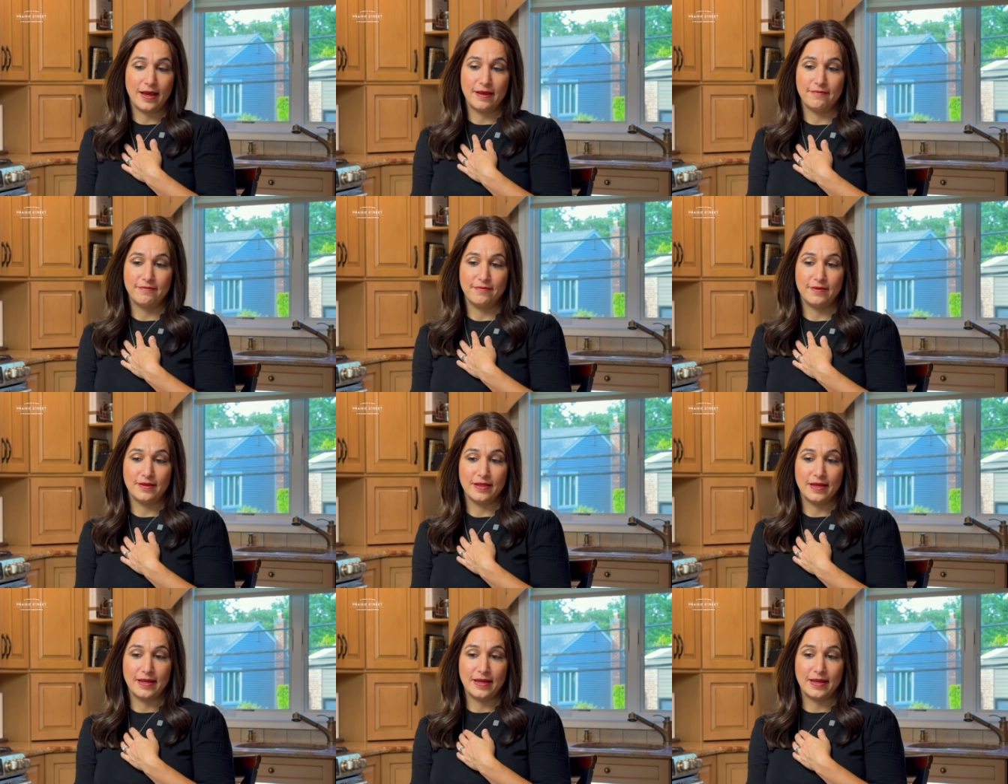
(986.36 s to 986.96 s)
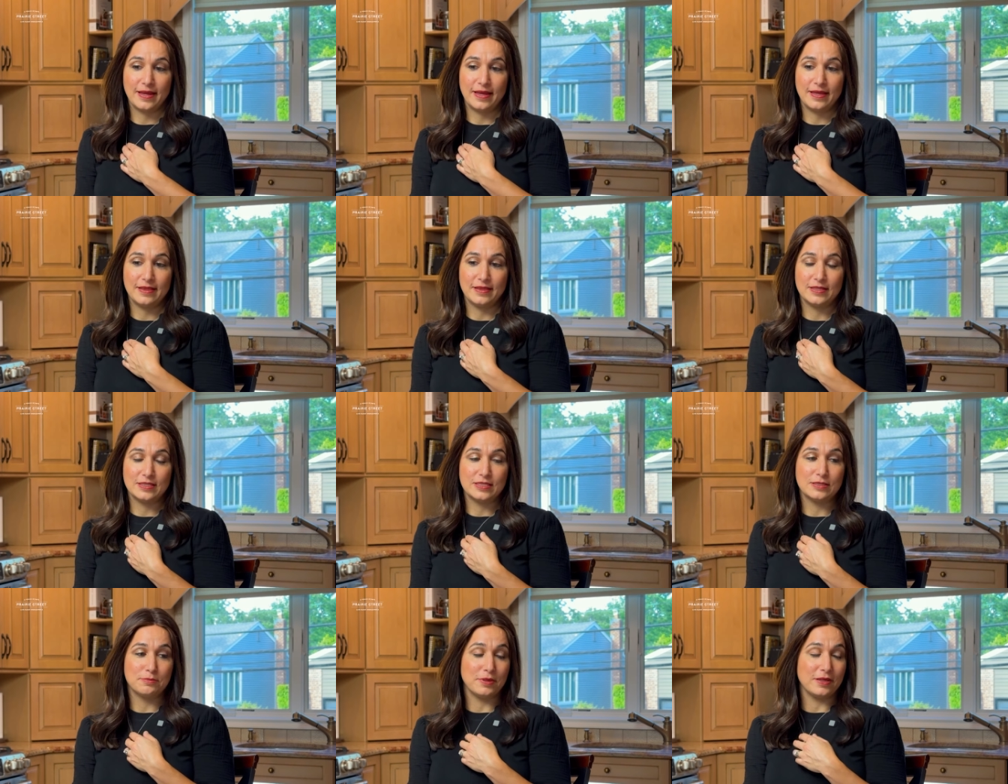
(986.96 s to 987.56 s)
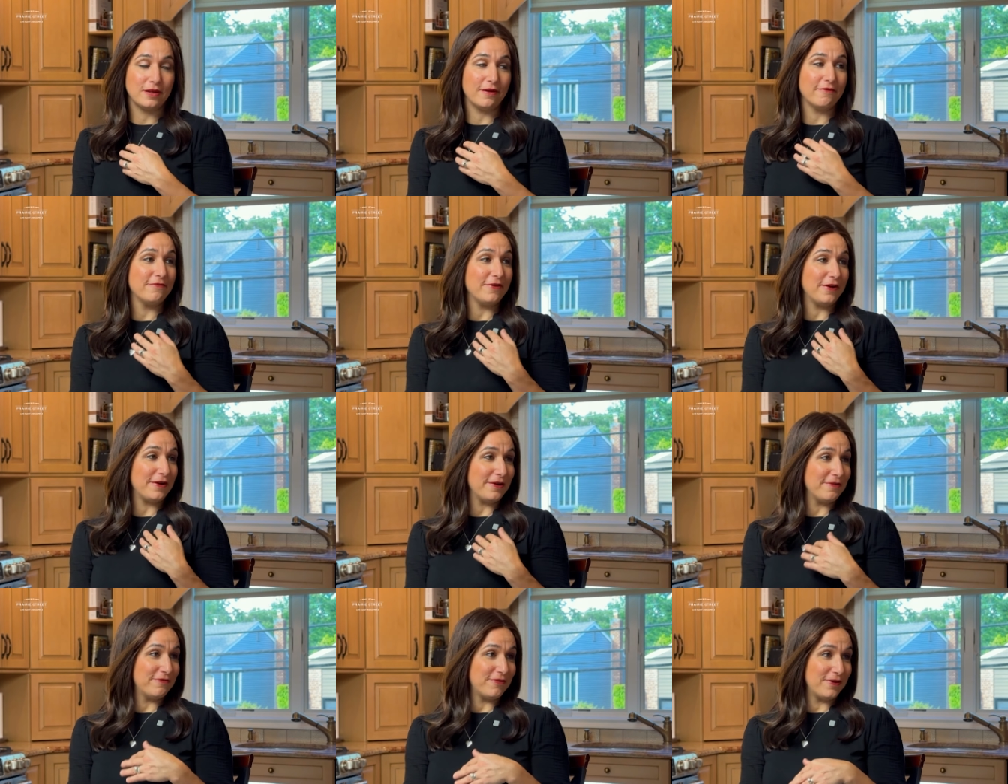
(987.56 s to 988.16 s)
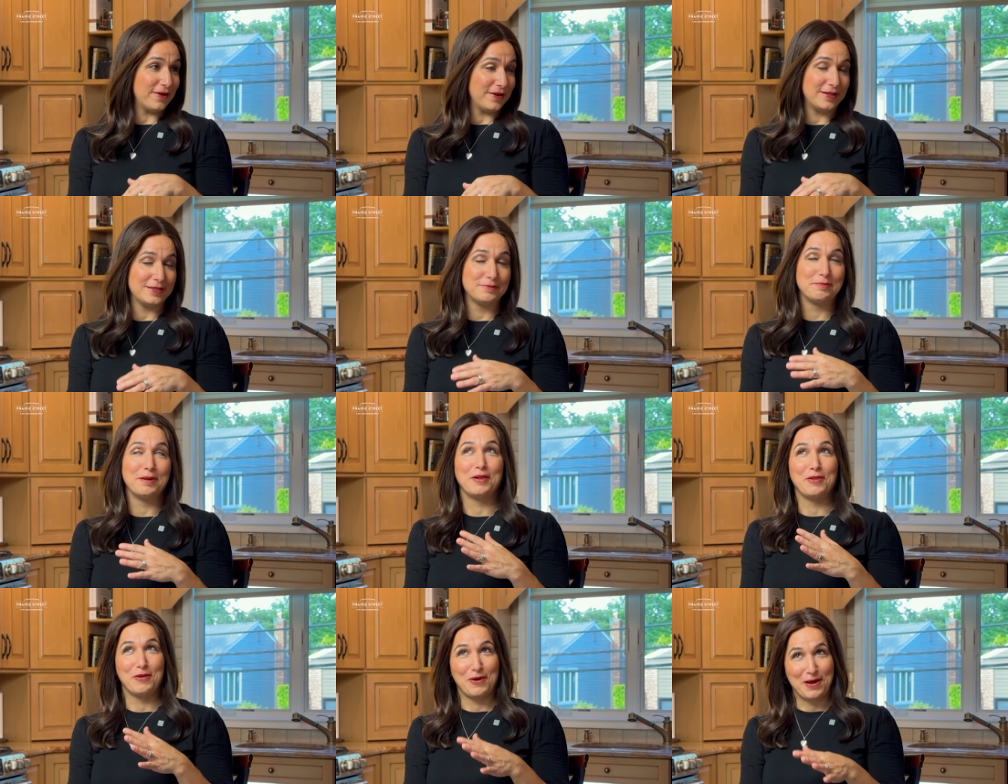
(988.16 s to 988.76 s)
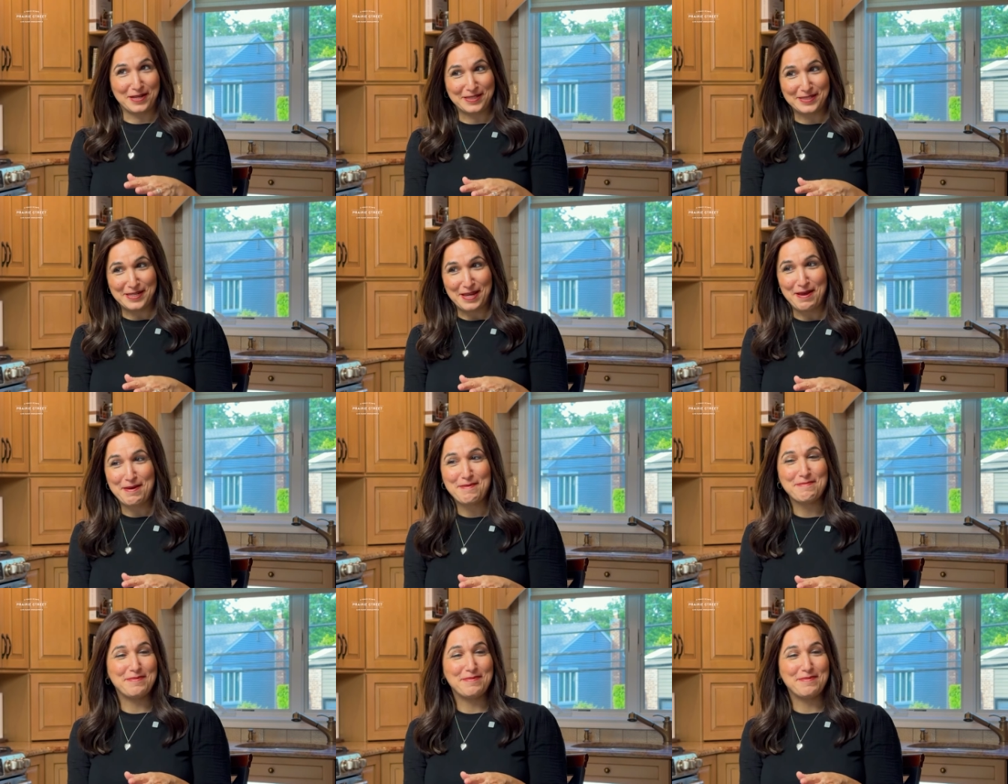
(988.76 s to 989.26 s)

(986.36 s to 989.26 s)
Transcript: I feel like this has been a very fun. It's been a long day,